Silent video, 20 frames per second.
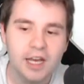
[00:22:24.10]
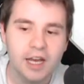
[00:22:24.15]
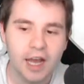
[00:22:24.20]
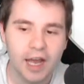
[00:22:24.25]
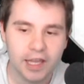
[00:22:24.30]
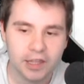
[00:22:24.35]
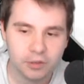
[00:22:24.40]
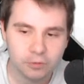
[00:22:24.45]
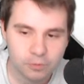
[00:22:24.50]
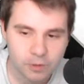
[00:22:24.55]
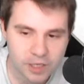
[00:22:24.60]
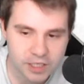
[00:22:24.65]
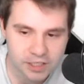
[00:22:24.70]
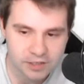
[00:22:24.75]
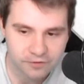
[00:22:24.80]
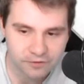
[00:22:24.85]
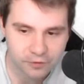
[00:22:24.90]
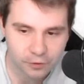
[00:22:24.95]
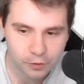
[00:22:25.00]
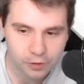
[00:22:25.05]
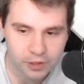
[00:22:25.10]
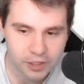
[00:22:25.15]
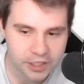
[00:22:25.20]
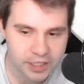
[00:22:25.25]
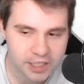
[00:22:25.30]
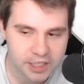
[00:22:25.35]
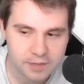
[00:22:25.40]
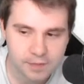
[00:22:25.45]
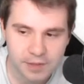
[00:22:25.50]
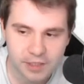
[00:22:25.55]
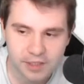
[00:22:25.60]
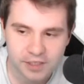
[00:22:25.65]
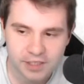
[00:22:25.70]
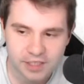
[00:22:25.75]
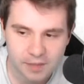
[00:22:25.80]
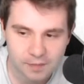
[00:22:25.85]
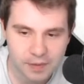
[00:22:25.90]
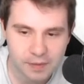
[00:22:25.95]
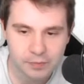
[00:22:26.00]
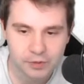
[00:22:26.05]
And the reason for it is because
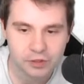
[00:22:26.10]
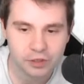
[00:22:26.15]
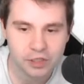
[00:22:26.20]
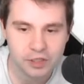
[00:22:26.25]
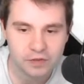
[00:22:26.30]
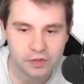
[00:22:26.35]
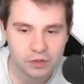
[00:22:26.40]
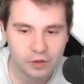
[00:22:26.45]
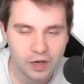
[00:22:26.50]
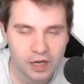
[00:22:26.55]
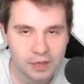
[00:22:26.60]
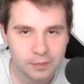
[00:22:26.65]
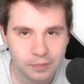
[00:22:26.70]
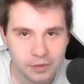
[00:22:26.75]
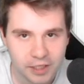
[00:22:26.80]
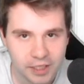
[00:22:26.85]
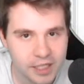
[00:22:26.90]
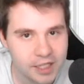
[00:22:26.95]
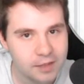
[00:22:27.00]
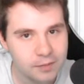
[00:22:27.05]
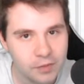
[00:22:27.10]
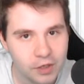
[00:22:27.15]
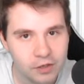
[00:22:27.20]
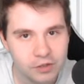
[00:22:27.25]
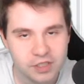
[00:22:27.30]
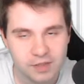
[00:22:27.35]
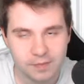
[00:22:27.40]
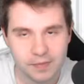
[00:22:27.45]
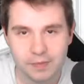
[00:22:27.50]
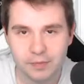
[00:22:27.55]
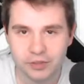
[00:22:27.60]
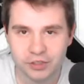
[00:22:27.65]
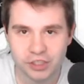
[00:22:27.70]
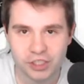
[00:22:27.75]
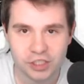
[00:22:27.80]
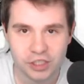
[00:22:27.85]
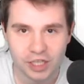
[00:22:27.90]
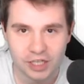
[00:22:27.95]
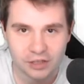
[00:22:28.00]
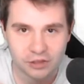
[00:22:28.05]
some people don't even know how to play the mode. Some people
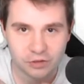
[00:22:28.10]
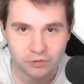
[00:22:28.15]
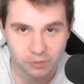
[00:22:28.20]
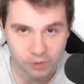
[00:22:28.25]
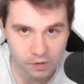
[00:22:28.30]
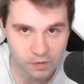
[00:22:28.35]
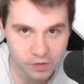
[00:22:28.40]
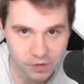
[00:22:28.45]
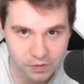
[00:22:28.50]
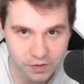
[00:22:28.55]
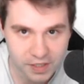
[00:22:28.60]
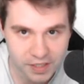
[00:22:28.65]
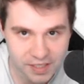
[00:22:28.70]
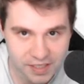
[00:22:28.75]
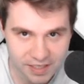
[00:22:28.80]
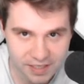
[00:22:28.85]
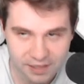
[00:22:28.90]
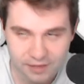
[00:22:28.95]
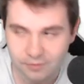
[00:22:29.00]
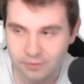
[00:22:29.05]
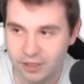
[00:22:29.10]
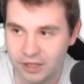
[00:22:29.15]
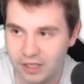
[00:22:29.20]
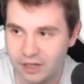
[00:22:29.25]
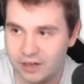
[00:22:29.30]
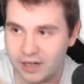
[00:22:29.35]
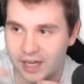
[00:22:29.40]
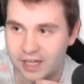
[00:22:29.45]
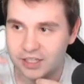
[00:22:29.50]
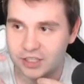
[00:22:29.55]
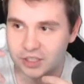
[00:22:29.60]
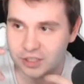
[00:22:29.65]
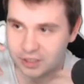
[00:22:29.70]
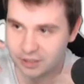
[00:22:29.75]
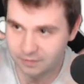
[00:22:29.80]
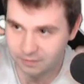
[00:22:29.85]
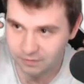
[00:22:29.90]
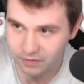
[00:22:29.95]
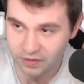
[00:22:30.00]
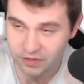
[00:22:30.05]
just like throw units in without
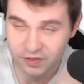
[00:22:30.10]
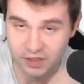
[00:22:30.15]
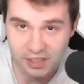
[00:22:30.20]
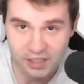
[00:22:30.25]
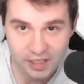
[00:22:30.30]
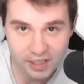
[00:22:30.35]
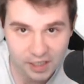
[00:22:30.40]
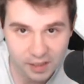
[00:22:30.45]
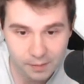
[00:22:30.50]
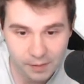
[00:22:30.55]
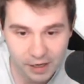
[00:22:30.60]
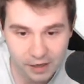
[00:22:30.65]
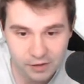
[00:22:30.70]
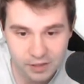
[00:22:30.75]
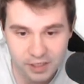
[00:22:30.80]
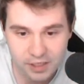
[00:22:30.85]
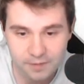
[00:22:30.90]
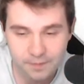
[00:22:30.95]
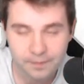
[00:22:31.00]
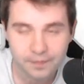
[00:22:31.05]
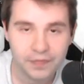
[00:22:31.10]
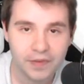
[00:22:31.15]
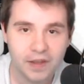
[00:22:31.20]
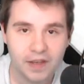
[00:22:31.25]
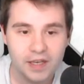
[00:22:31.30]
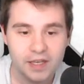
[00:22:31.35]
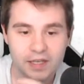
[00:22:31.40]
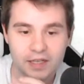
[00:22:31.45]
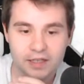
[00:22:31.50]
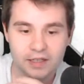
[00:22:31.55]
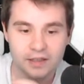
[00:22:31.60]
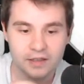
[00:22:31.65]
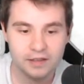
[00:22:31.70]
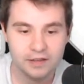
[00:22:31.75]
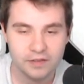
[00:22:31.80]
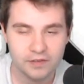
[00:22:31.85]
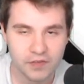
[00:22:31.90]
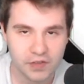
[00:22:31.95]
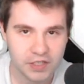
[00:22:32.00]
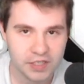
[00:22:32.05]
actually thinking about it.
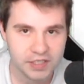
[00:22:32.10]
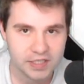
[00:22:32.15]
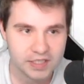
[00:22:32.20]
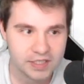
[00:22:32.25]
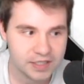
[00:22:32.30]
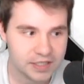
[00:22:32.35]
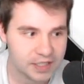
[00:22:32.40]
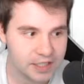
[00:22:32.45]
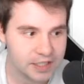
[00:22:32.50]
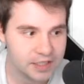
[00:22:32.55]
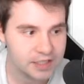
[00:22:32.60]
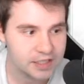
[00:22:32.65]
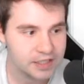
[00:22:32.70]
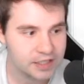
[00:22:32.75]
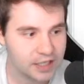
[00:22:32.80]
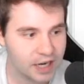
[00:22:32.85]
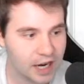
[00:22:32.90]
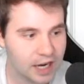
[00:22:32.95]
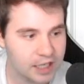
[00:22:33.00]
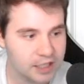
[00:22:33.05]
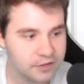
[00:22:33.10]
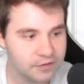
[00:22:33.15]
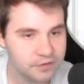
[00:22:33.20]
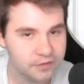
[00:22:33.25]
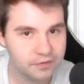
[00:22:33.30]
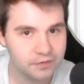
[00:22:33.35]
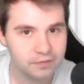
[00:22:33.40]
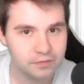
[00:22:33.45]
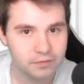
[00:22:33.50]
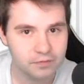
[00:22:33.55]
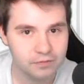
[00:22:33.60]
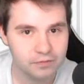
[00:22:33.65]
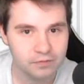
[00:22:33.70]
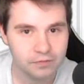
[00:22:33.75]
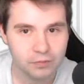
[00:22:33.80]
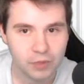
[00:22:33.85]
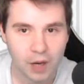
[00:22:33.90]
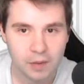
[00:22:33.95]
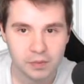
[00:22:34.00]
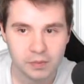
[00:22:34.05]
This is kind of
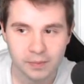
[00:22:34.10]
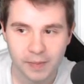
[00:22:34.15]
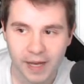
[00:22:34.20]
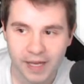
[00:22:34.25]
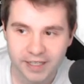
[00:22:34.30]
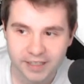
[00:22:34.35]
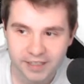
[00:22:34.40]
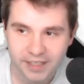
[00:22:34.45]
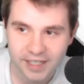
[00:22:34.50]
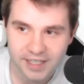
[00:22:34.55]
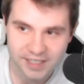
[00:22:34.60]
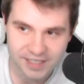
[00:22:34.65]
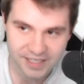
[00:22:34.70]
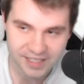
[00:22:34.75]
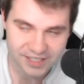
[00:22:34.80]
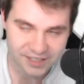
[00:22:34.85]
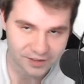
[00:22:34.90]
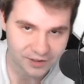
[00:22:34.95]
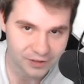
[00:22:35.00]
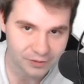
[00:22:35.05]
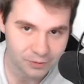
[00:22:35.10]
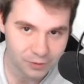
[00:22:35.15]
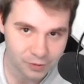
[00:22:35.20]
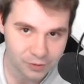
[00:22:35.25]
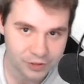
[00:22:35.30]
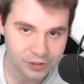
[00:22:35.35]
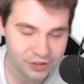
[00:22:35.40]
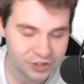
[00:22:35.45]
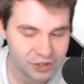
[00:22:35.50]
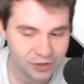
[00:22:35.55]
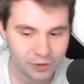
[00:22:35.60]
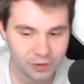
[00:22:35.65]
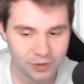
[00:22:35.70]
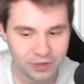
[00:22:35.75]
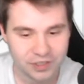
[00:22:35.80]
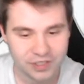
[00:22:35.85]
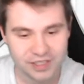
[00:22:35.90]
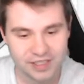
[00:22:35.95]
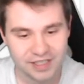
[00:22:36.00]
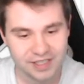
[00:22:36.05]
problematic as it's going to ruin your
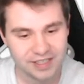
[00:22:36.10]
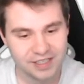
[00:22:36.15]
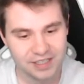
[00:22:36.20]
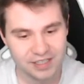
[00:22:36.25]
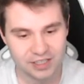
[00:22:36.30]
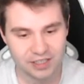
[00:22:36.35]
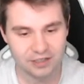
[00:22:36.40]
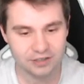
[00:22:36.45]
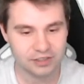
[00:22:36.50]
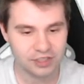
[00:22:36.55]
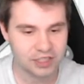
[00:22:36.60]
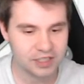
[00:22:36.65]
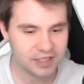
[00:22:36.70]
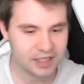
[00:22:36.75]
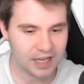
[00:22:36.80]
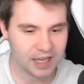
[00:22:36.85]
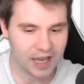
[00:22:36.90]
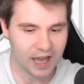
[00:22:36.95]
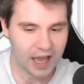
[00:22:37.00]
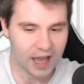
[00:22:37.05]
scores. So just